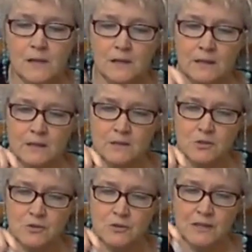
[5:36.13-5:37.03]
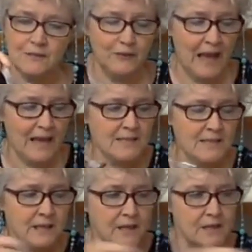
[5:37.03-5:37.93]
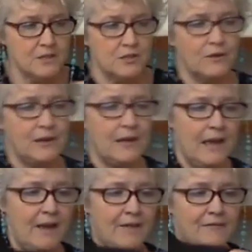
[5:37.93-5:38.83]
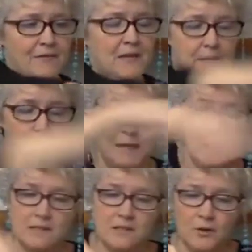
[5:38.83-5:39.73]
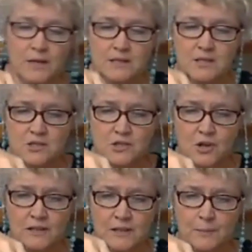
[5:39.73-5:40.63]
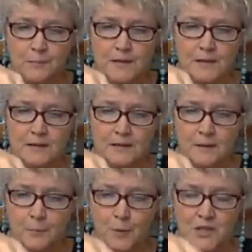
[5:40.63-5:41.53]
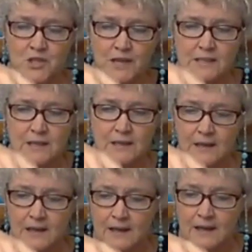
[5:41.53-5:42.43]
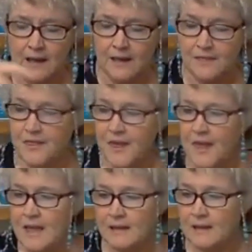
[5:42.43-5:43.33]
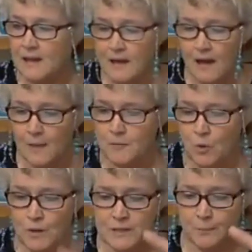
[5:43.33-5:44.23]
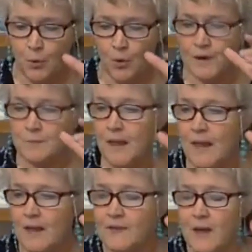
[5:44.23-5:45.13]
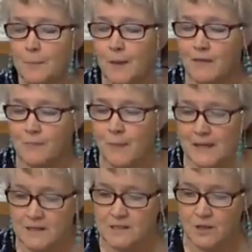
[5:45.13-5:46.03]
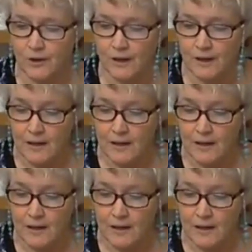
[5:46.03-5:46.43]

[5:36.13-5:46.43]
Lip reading: into the flask so that I have the baking soda to start the project. And then I'm going to pour in my 1/2 cup of baking soda.